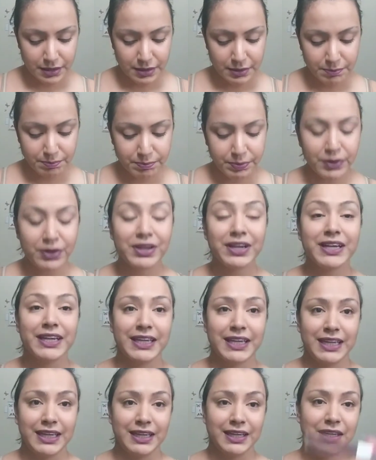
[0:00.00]

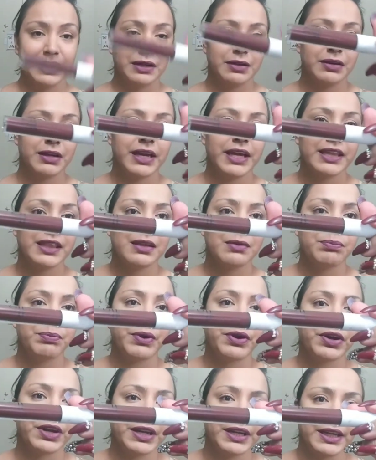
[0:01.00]
burgundy, in the
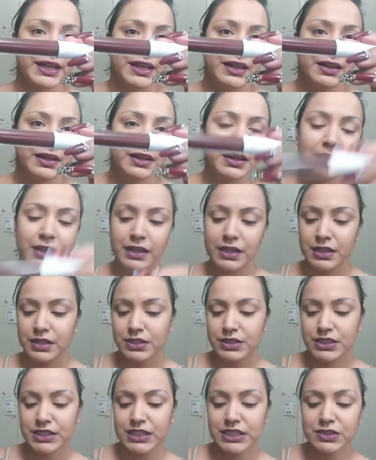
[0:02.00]
burgundy.
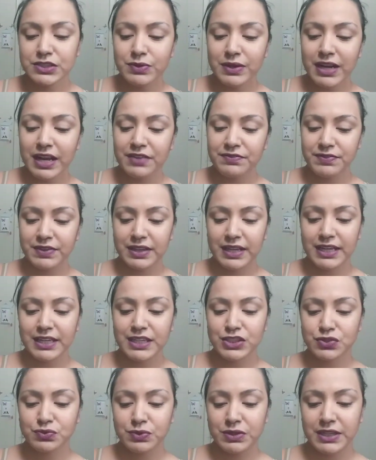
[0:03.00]
This one, I feel like
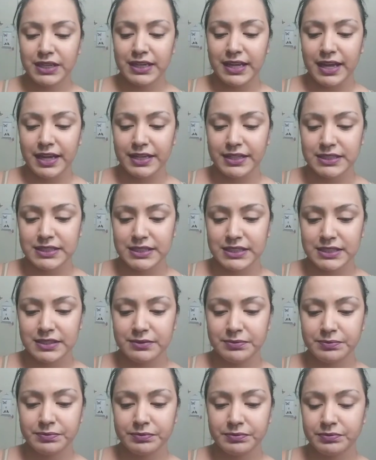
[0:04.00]
it's really nice.
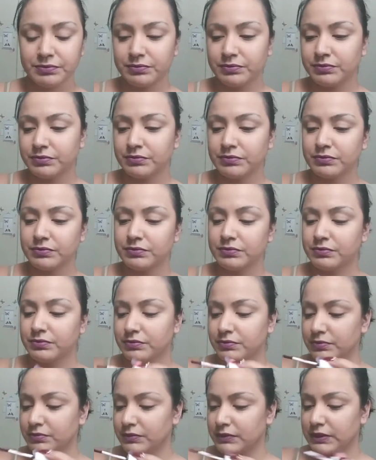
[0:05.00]

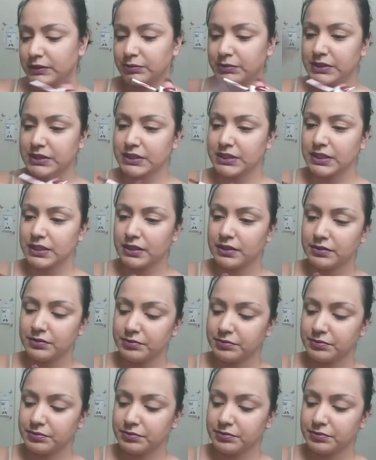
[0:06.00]
Let me see.